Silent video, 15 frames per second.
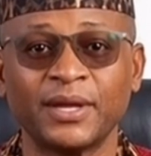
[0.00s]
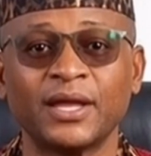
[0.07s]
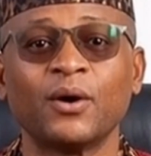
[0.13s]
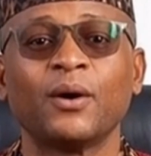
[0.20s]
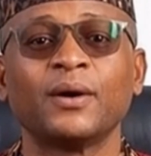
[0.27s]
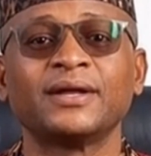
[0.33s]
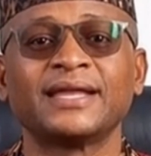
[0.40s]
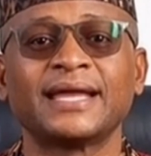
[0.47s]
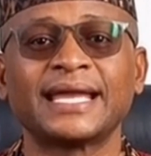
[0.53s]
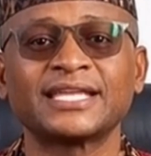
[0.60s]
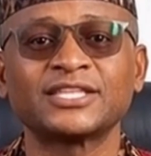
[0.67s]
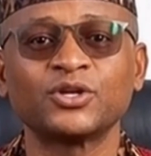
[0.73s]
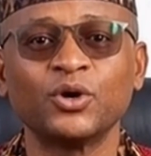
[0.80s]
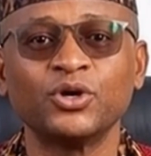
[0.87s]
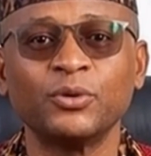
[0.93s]
because
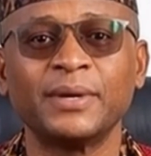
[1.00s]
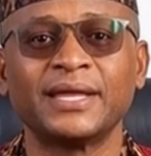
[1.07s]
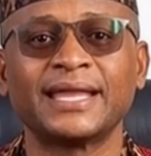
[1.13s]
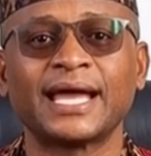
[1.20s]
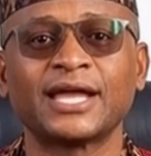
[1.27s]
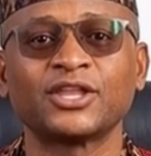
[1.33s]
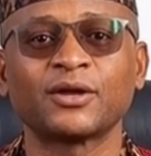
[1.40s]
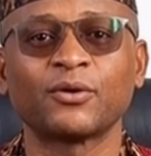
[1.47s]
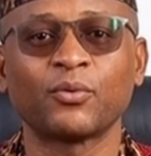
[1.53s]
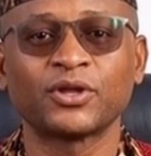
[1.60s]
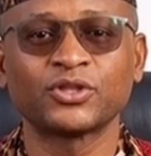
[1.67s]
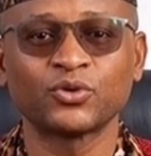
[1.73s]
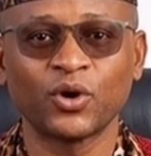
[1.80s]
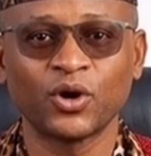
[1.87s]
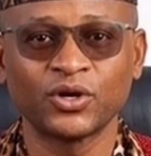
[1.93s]
his documentation
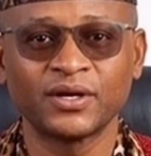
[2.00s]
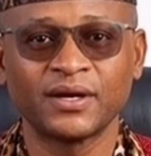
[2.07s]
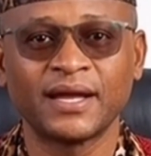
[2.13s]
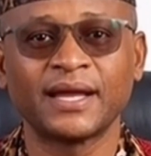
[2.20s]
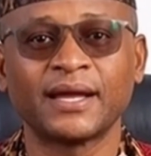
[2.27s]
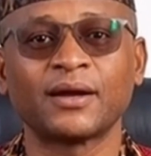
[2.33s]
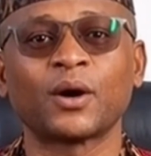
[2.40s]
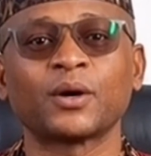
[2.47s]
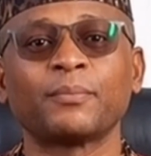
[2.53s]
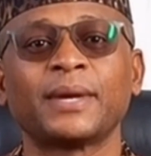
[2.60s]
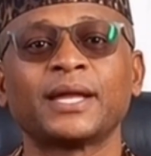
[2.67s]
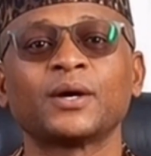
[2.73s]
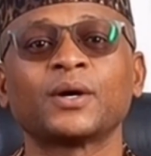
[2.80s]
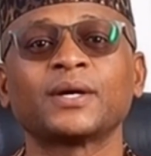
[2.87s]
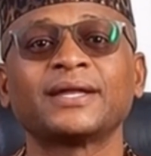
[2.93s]
was wrong, not
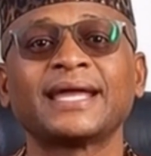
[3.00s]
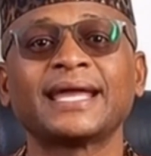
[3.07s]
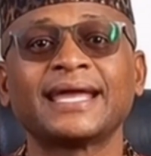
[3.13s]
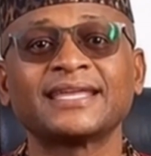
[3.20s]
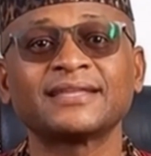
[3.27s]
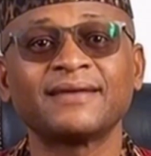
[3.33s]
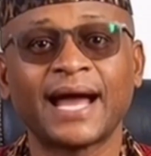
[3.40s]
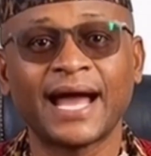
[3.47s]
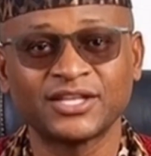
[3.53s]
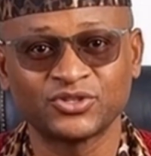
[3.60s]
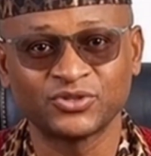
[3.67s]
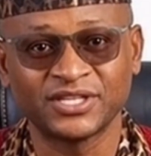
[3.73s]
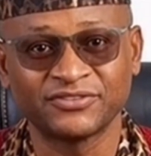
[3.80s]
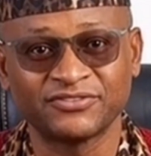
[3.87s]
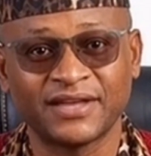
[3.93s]
because his
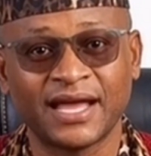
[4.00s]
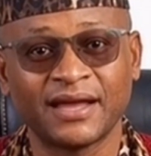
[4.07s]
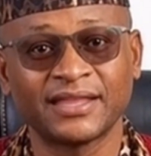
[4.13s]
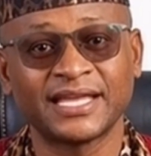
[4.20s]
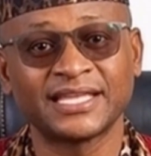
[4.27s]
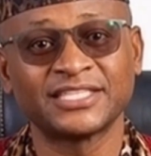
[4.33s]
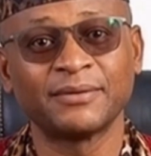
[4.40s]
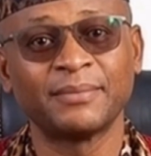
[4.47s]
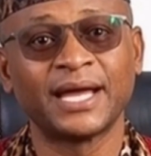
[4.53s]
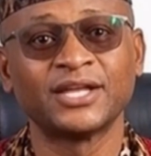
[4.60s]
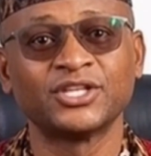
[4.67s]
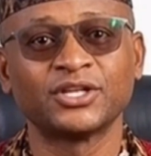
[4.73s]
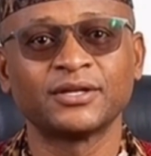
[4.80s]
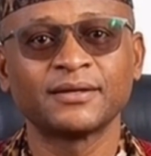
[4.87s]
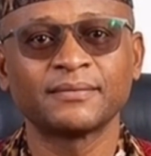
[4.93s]
factory failed
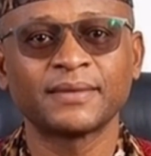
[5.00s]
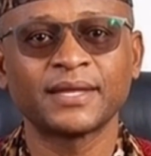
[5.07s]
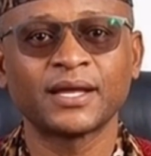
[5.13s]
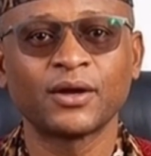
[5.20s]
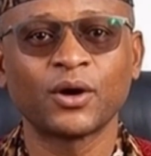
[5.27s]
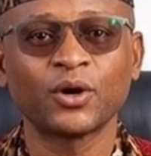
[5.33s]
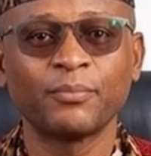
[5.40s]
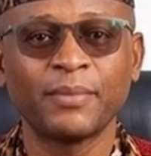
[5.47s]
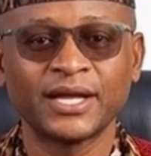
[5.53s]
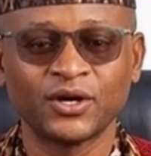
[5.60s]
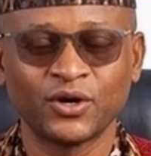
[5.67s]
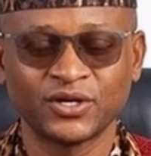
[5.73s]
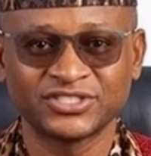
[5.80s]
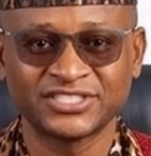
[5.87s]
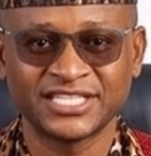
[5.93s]
inspection, not
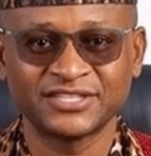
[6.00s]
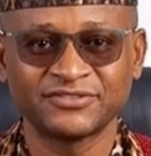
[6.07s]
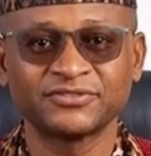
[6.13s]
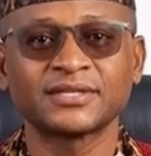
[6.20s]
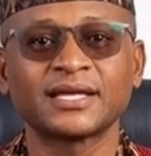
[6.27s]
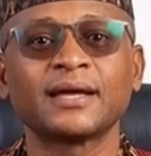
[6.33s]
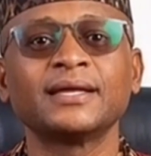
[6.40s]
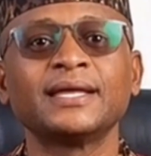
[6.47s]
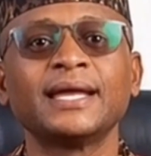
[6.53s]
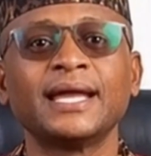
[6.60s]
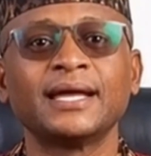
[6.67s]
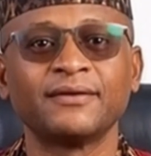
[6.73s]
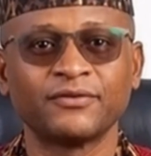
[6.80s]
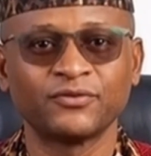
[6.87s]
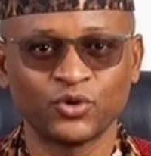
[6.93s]
because he filled
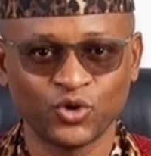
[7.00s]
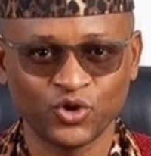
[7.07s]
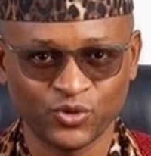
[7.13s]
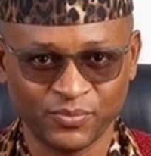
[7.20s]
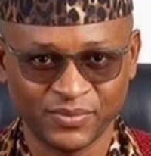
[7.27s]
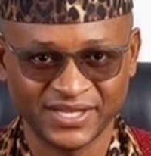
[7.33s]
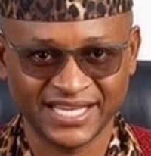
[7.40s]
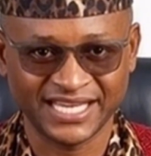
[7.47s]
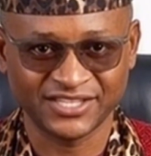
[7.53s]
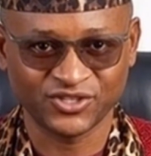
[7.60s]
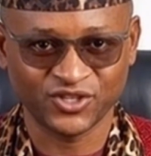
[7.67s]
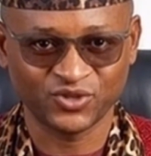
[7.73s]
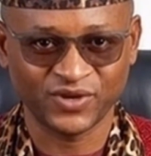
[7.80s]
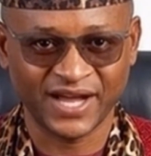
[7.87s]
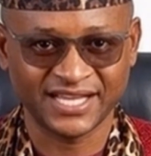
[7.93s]
in a form
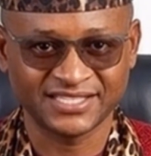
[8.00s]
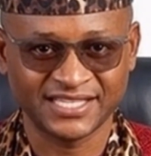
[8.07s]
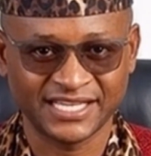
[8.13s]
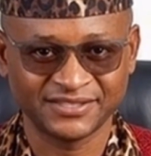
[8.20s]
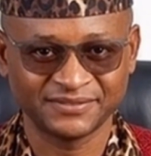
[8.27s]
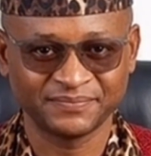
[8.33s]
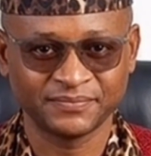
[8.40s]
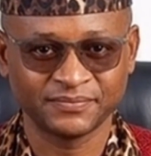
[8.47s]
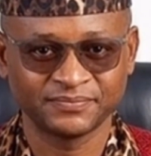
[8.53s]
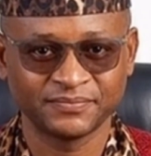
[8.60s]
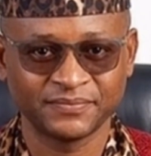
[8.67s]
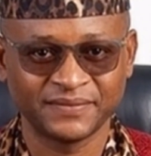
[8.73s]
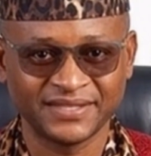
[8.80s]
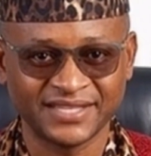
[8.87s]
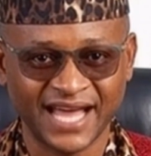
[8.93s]
incorrectly.
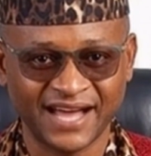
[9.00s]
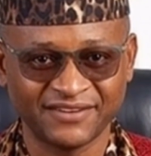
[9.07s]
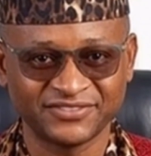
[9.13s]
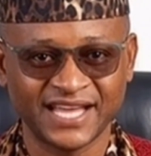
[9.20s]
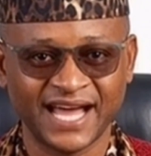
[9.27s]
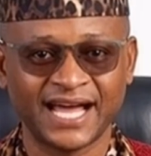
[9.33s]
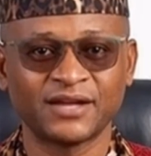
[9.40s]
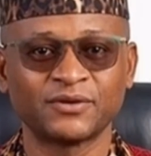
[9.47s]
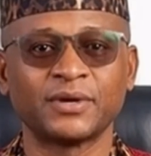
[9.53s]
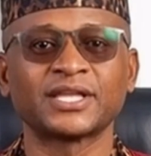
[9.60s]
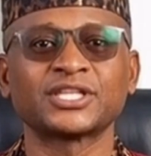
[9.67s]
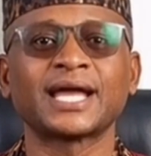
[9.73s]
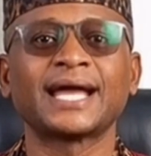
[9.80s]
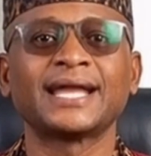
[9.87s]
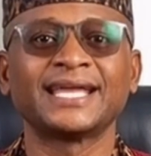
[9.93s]
NAFDAC
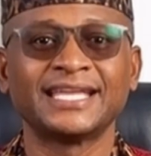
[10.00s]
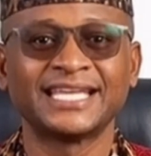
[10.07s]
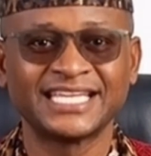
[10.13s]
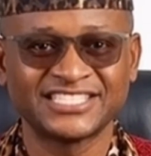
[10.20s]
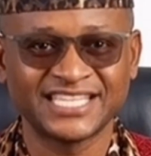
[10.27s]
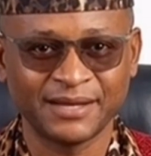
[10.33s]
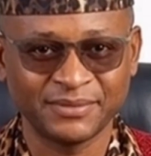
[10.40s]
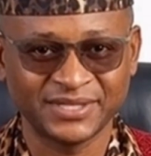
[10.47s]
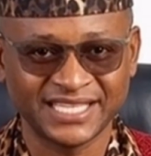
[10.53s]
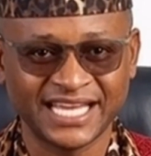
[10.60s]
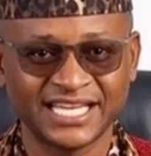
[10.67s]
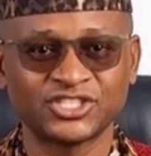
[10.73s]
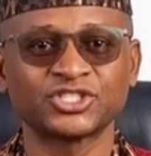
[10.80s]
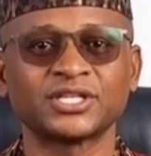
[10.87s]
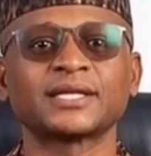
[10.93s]
rejected his
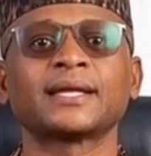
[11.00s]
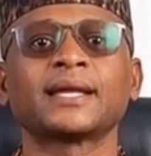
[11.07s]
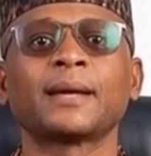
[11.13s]
application